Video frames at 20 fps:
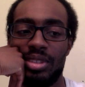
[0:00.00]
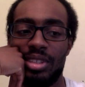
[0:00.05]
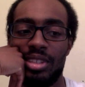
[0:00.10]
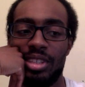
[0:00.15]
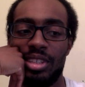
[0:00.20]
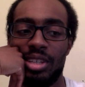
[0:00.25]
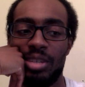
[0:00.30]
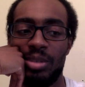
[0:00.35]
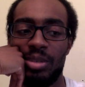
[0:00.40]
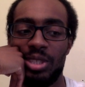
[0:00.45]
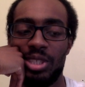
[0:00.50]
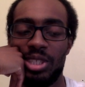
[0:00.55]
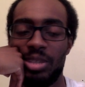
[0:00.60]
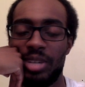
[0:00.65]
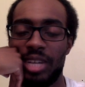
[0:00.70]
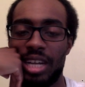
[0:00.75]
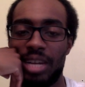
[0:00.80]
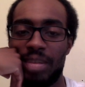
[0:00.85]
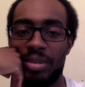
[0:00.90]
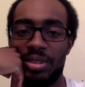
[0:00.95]
we'll see
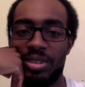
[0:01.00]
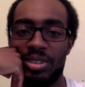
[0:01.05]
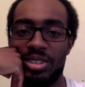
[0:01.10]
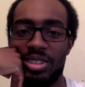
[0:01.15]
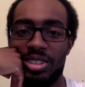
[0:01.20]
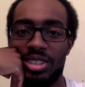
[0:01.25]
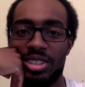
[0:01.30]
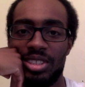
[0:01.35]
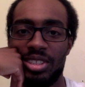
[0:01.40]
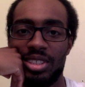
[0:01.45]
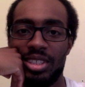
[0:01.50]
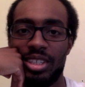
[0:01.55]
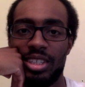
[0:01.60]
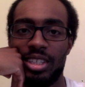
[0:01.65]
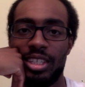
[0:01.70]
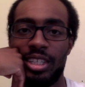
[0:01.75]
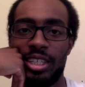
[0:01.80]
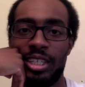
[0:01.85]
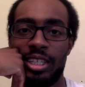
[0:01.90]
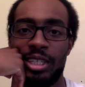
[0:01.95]
what happens.
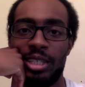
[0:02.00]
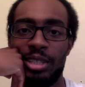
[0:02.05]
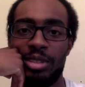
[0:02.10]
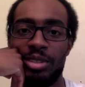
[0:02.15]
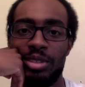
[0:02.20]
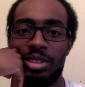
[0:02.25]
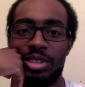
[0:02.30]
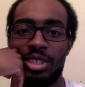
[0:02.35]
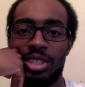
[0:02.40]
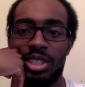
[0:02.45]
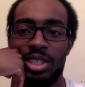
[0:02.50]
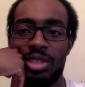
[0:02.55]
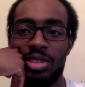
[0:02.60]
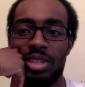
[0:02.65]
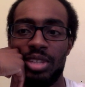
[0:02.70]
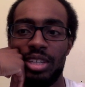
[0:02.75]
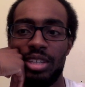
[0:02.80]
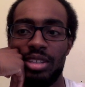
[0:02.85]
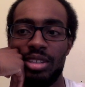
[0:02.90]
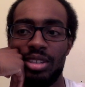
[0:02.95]
Till
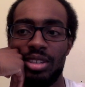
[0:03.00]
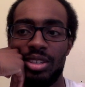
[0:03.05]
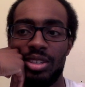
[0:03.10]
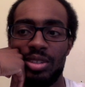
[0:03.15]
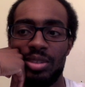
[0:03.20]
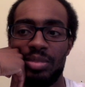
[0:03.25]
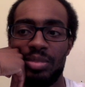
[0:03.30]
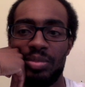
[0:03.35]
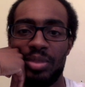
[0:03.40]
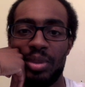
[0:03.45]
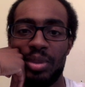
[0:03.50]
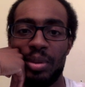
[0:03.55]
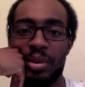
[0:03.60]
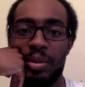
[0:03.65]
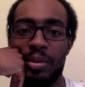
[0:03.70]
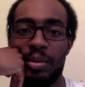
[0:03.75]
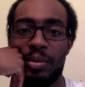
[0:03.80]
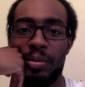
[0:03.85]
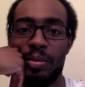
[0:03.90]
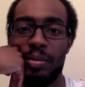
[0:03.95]
then, you know,
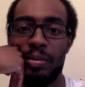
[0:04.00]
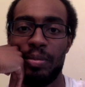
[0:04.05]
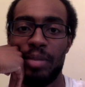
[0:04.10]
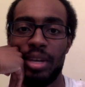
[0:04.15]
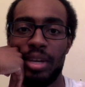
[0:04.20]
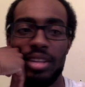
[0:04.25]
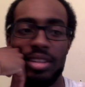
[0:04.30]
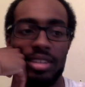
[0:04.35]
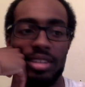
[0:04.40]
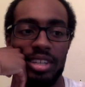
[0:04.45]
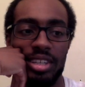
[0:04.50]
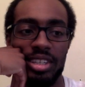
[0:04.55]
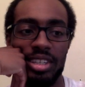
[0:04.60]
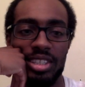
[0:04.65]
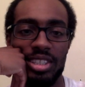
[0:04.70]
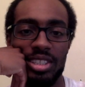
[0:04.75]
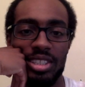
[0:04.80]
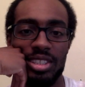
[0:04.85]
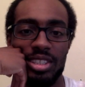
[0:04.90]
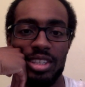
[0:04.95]
many
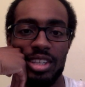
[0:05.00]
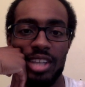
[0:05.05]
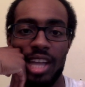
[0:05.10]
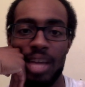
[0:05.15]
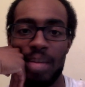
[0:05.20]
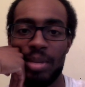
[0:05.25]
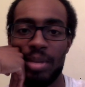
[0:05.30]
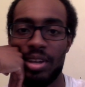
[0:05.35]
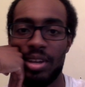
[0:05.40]
thanks. Happy